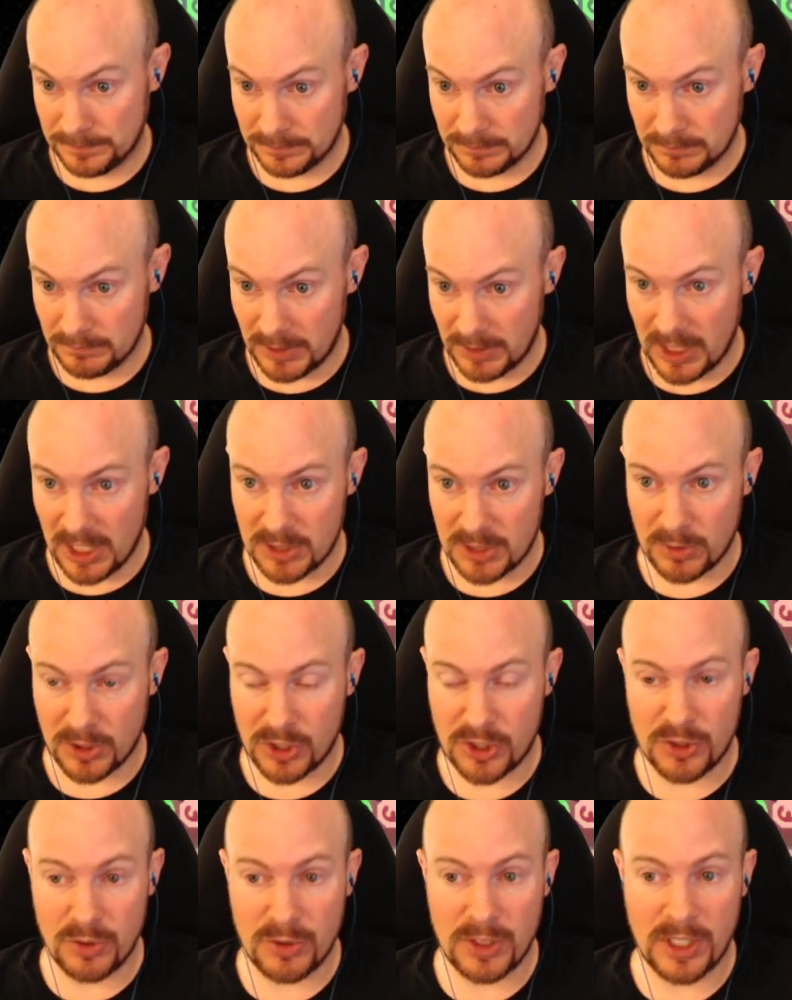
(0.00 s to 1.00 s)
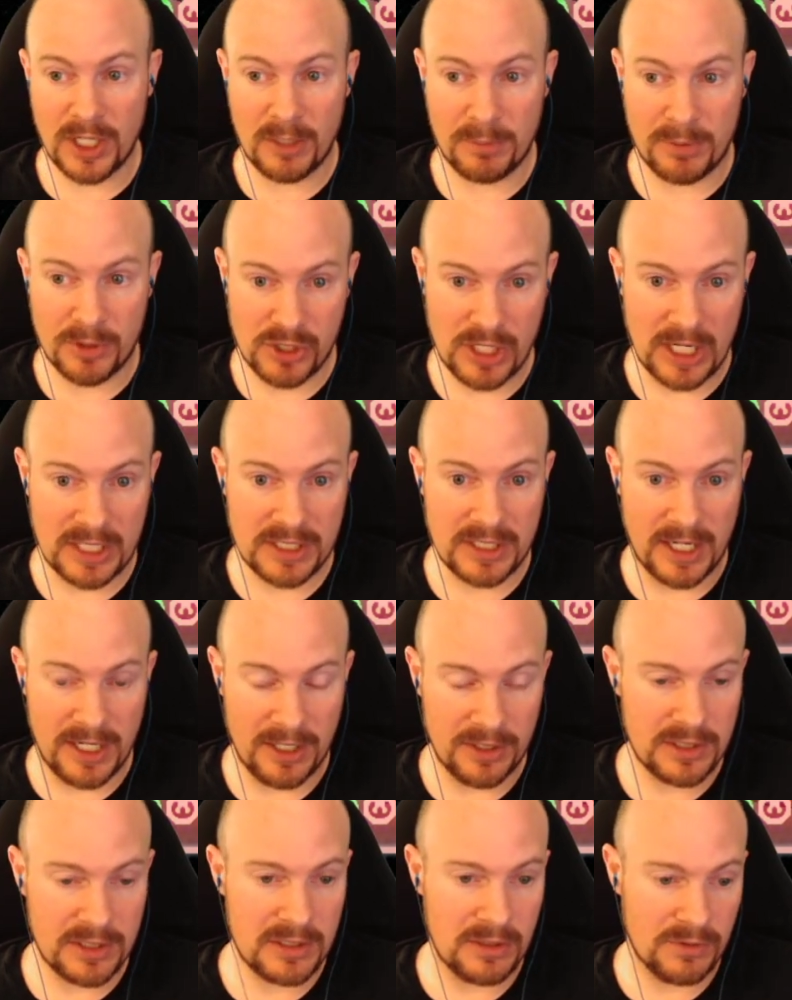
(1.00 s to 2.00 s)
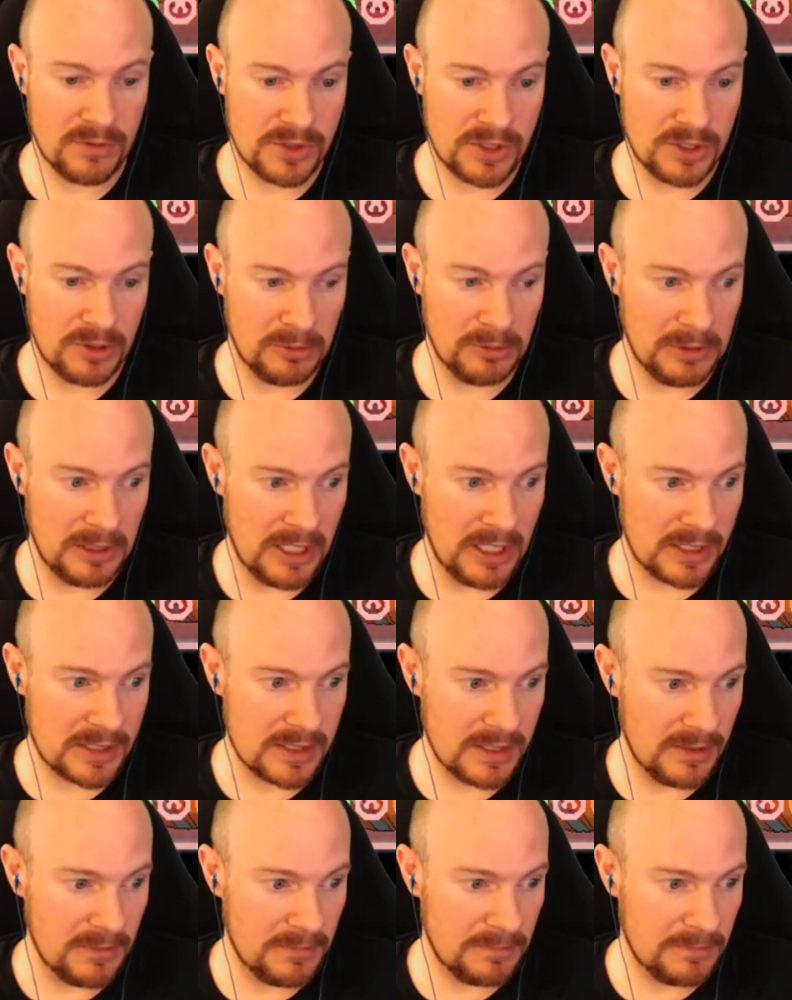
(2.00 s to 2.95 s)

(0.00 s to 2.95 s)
because we're shooting a projectile, the Zoltan Shield blocks it.